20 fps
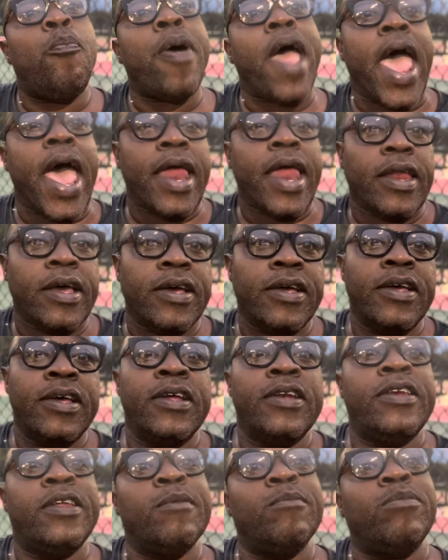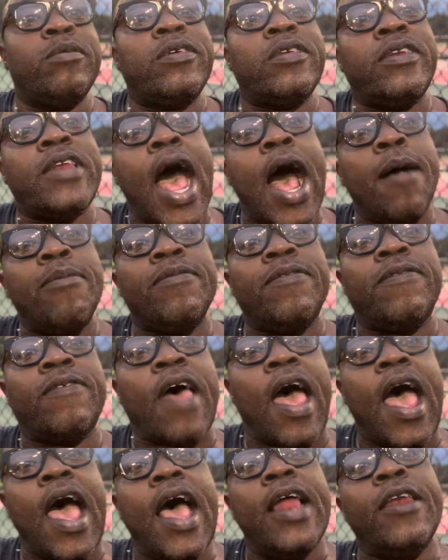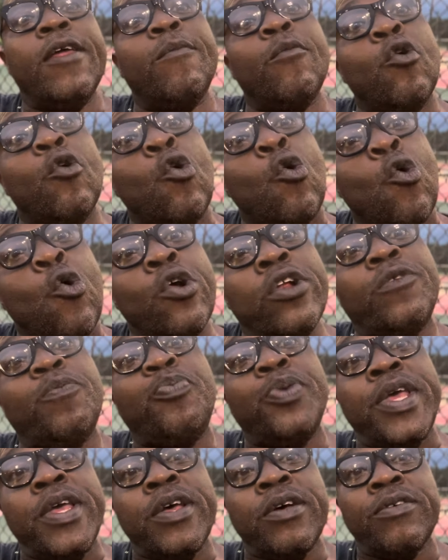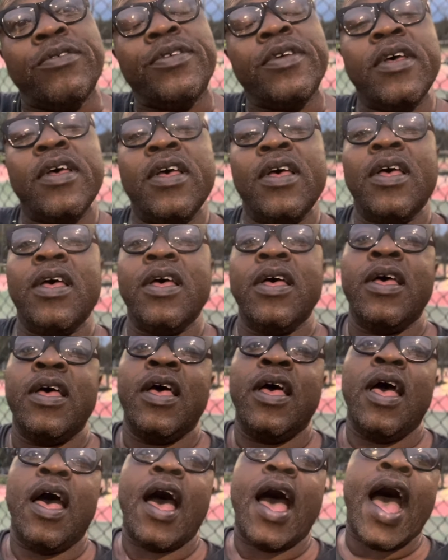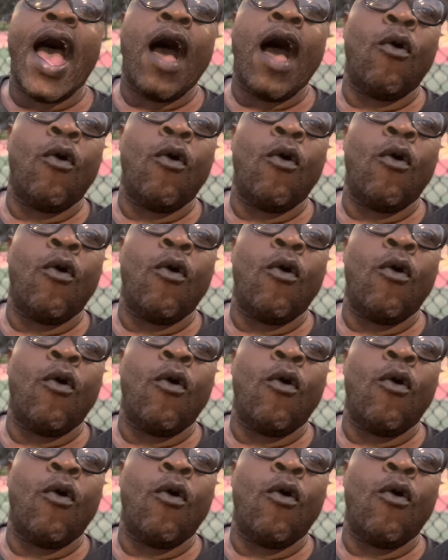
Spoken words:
Panna, them stop sign, them orange pills, I